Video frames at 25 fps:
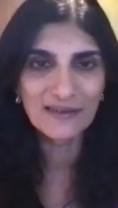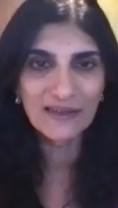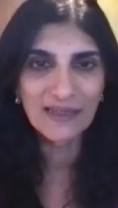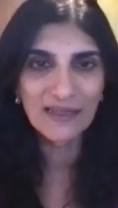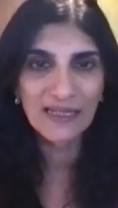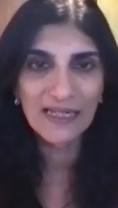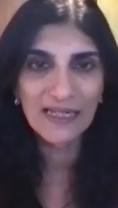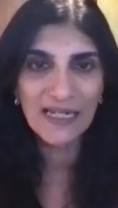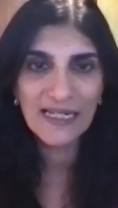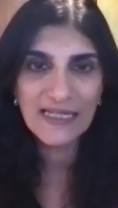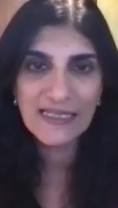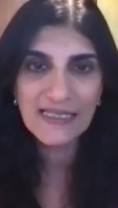
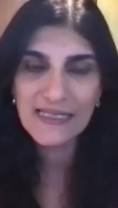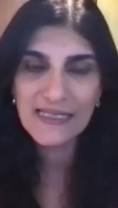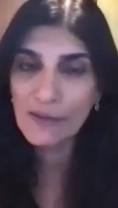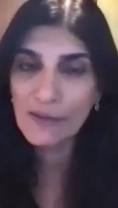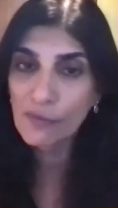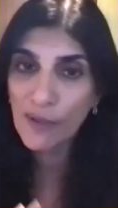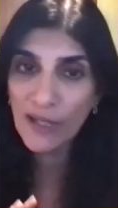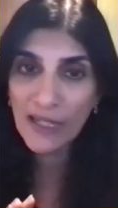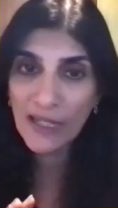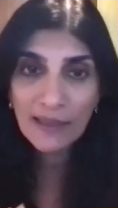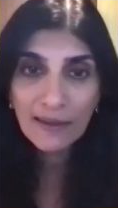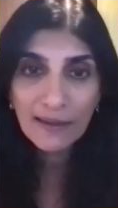And I say,
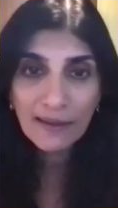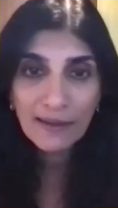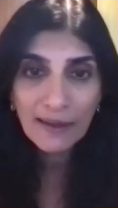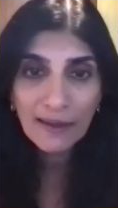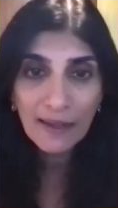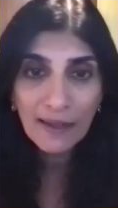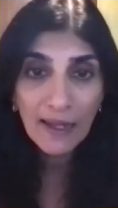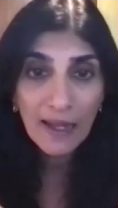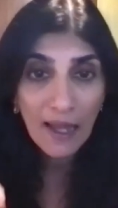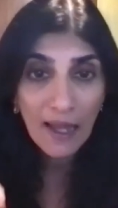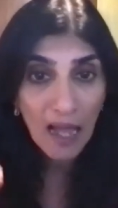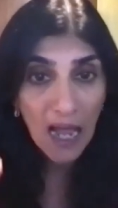well,
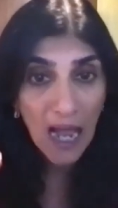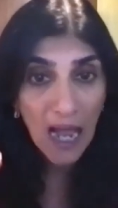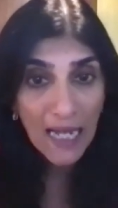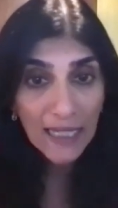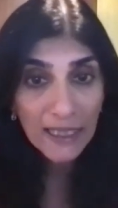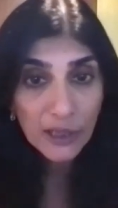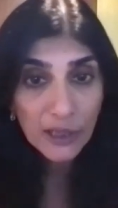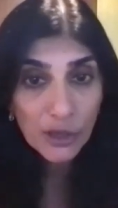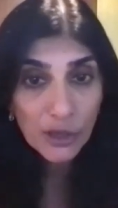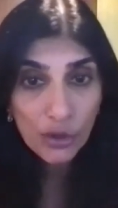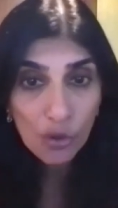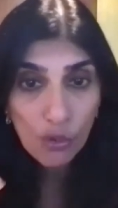I
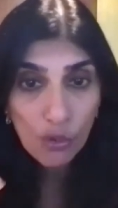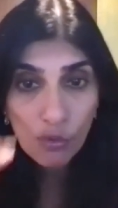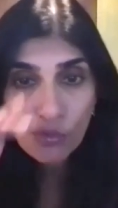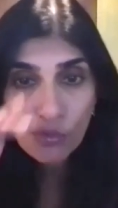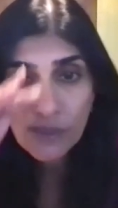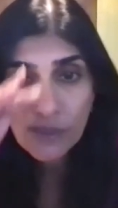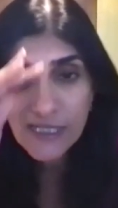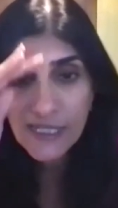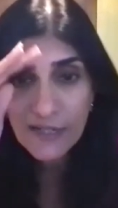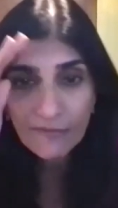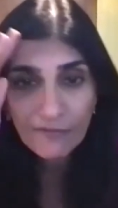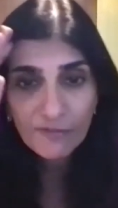know
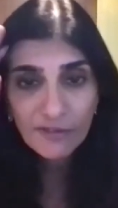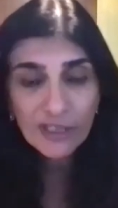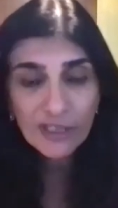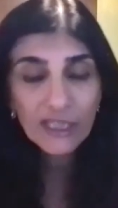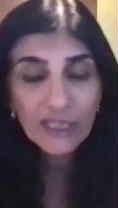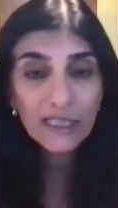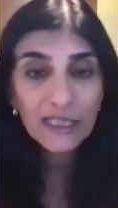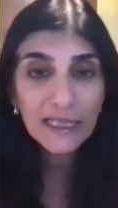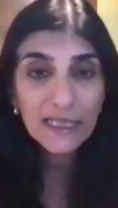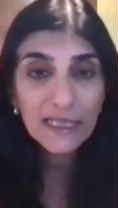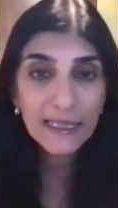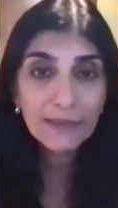
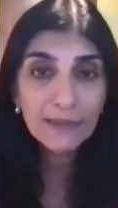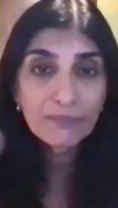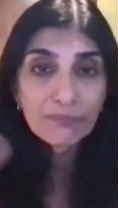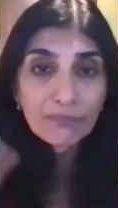definitely